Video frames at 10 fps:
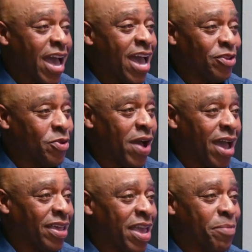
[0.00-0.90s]
I do,
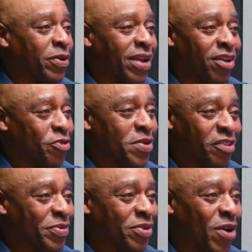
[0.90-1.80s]
I can't pronounce you
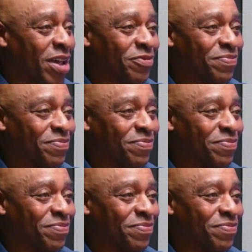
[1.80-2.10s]
husband and wife.